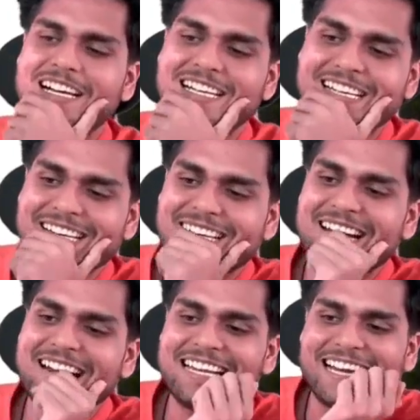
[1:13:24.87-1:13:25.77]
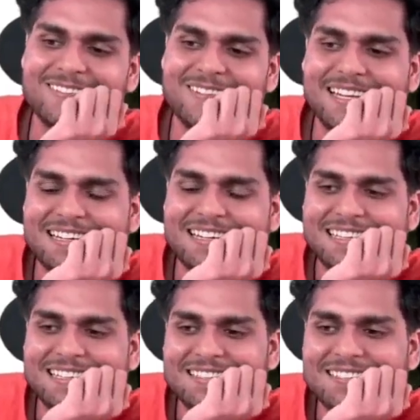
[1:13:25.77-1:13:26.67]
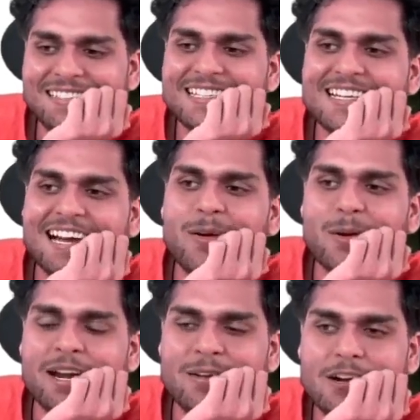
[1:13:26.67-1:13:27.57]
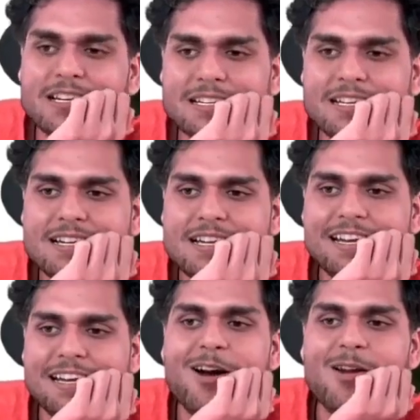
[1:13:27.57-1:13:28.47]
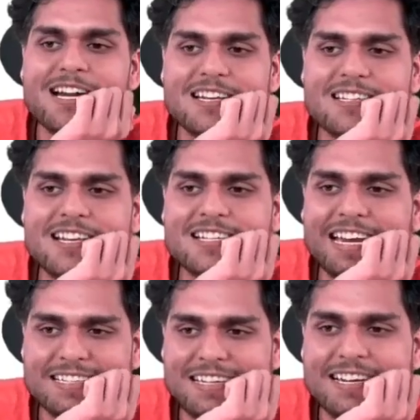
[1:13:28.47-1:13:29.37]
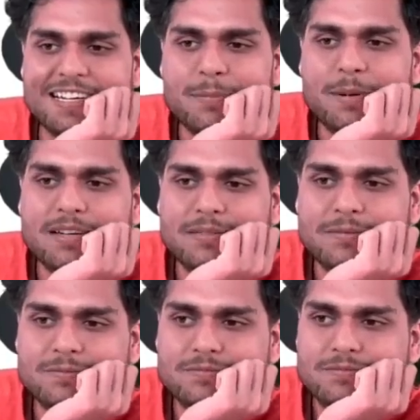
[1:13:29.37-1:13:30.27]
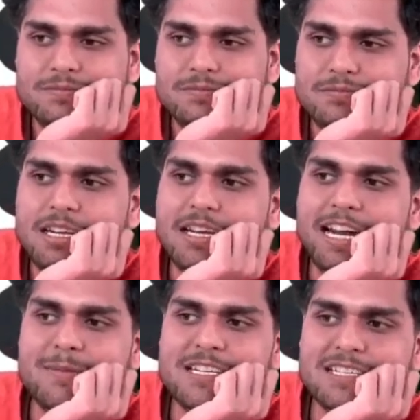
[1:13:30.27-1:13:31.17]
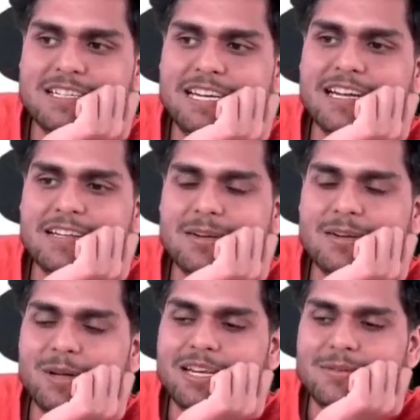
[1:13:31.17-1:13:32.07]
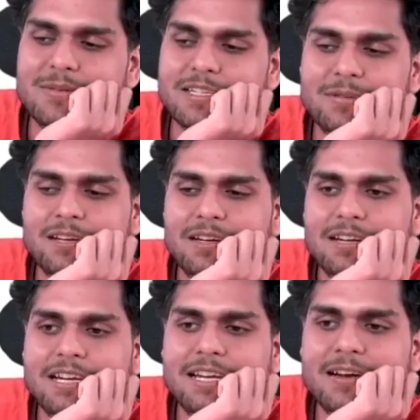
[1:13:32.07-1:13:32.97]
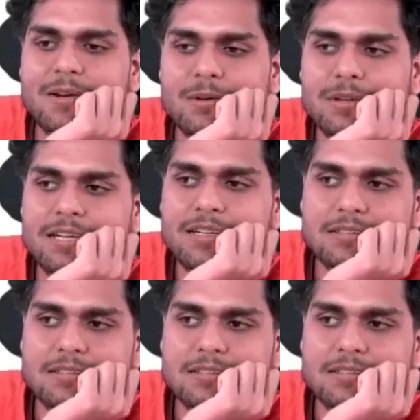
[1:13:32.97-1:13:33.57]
right, I mean, this is how it works. Now let us just test it up. Let me just clear the cookies first of all, clear all cookies.